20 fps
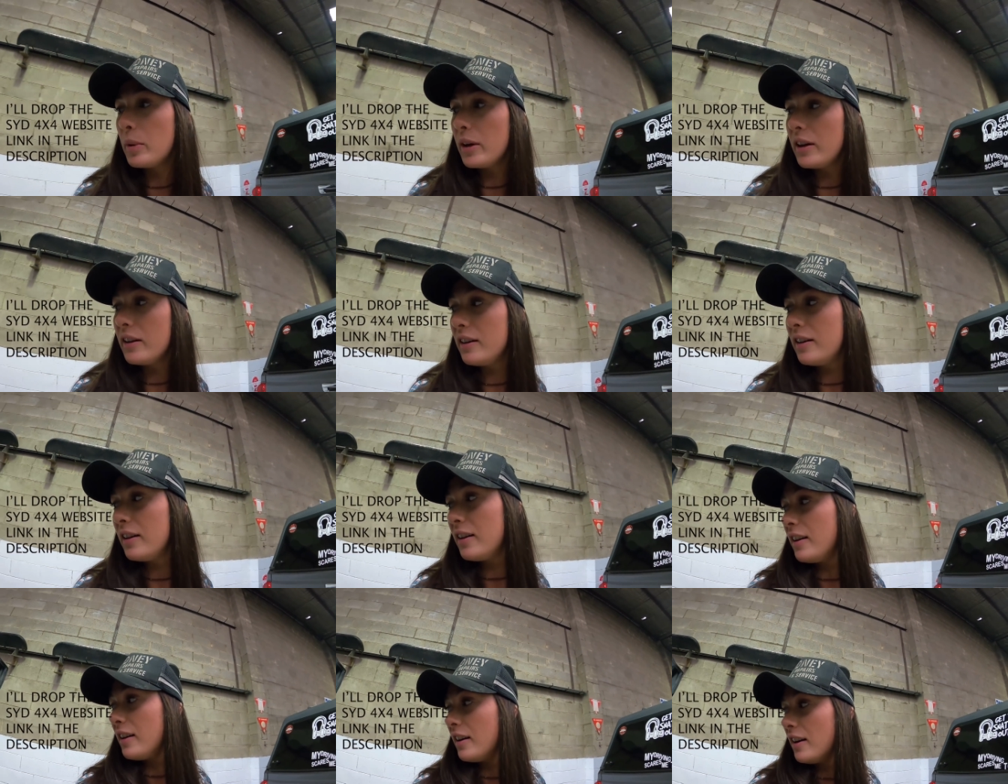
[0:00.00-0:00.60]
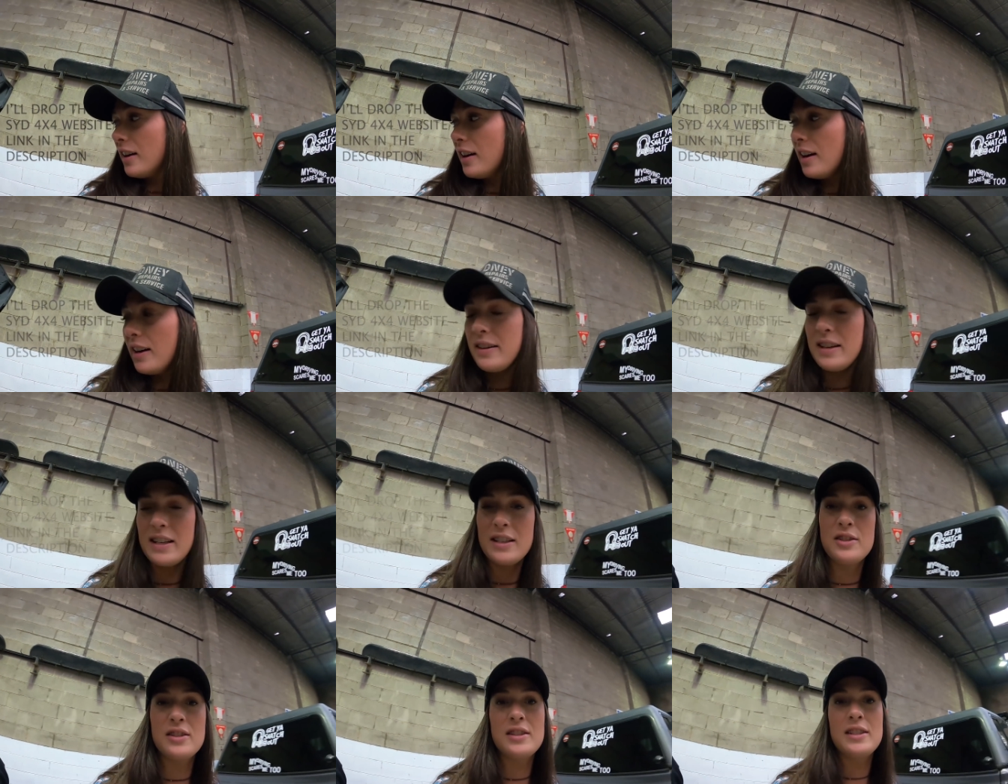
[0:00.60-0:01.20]
But I
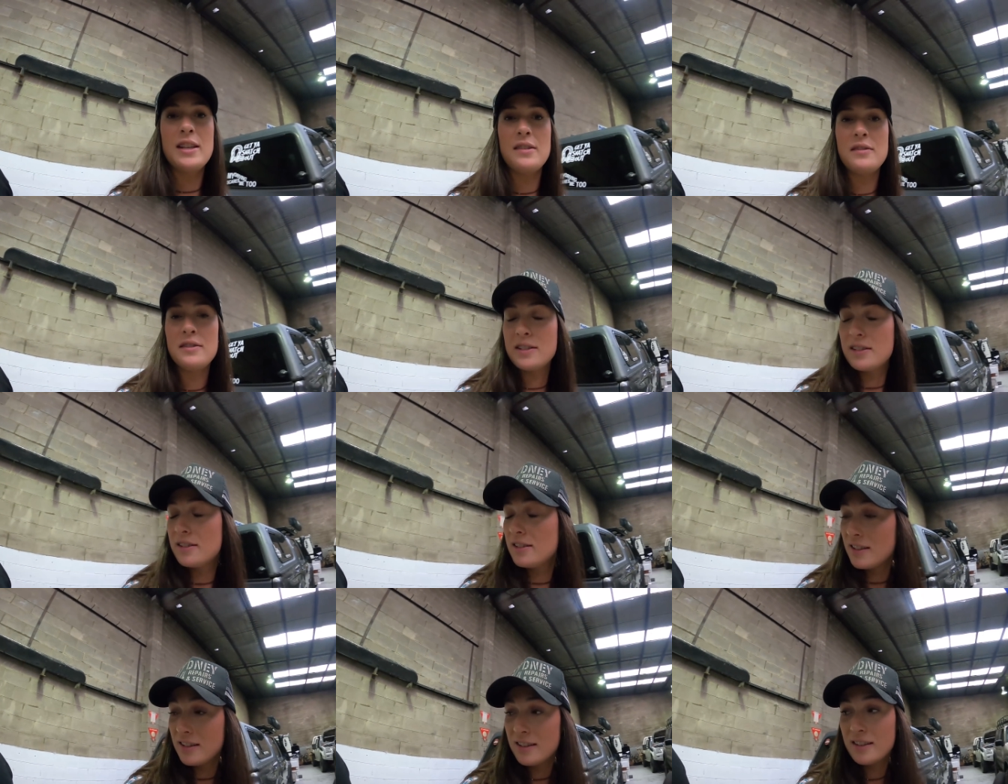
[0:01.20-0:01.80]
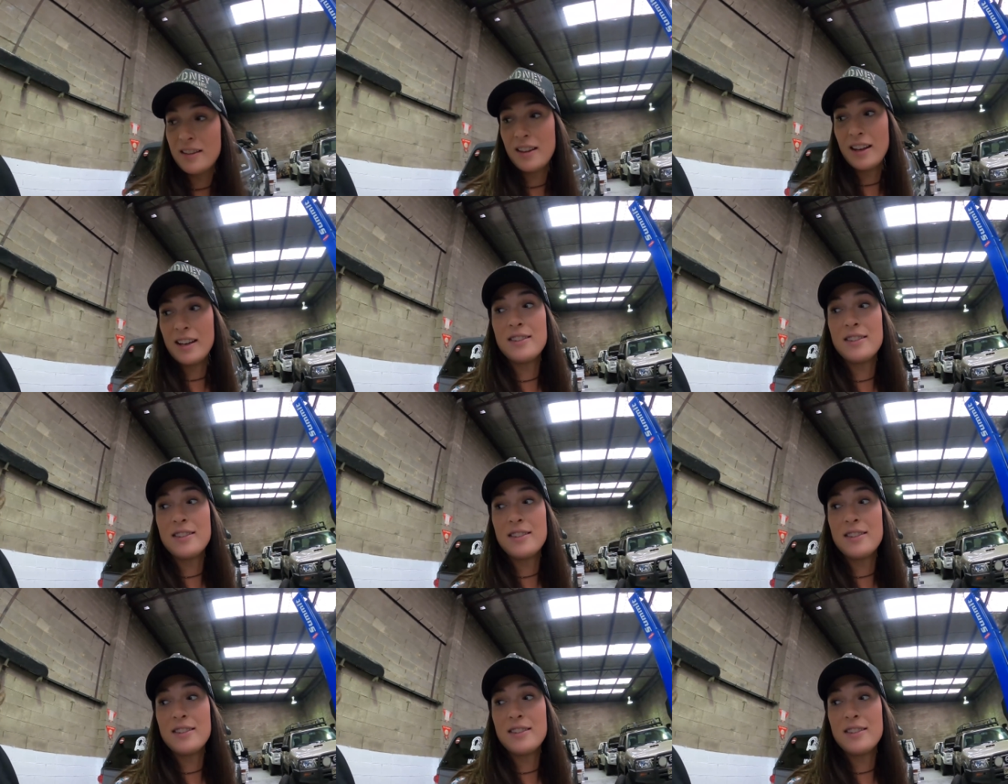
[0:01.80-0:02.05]
think it just gives the